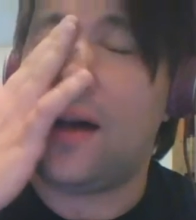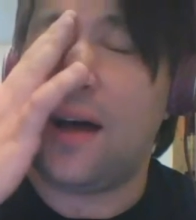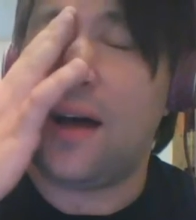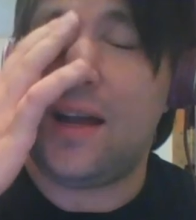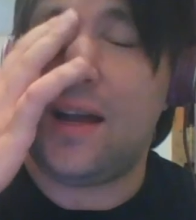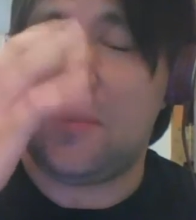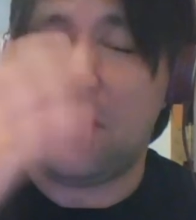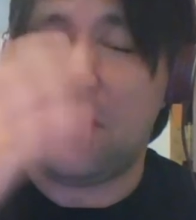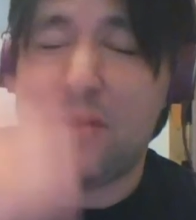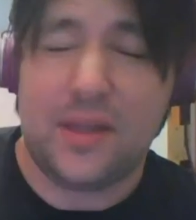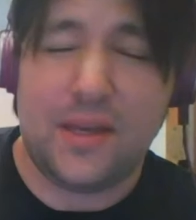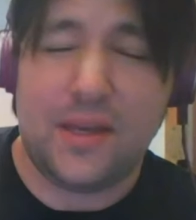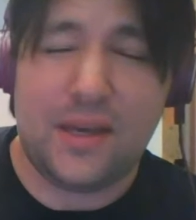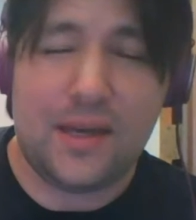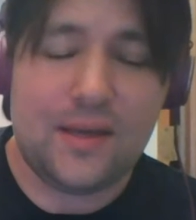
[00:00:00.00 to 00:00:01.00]
I am
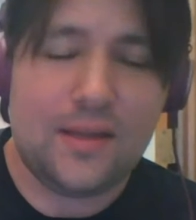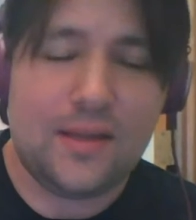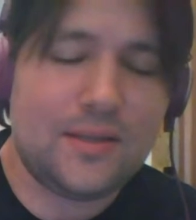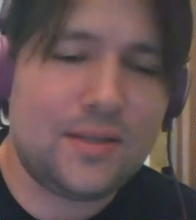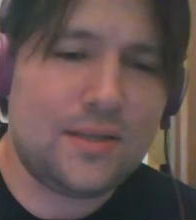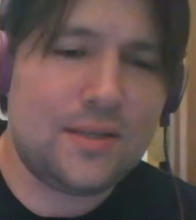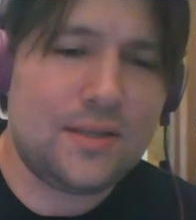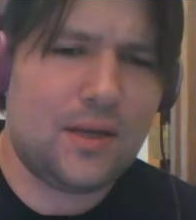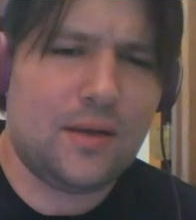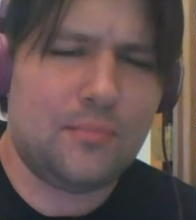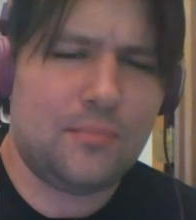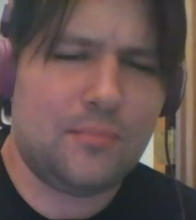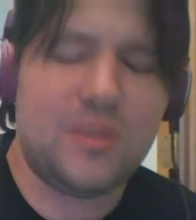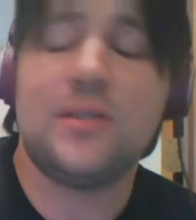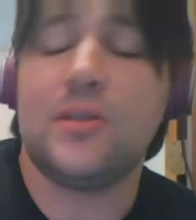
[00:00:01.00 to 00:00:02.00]
thinking this is a
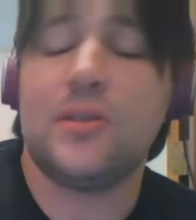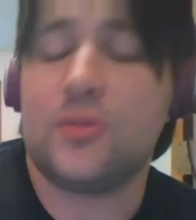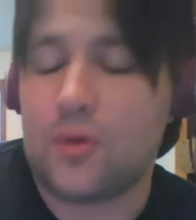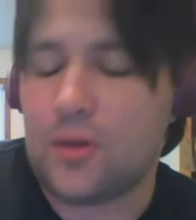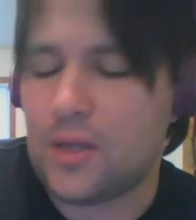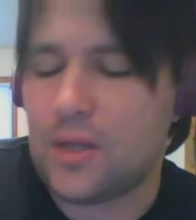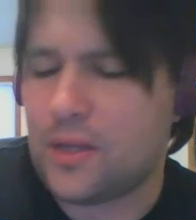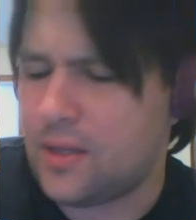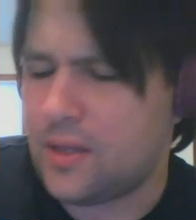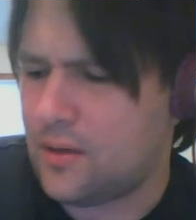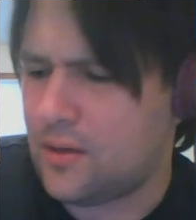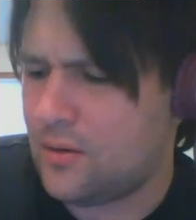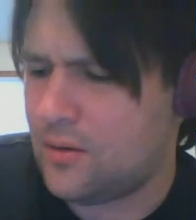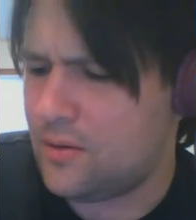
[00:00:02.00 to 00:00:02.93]
business role, I think.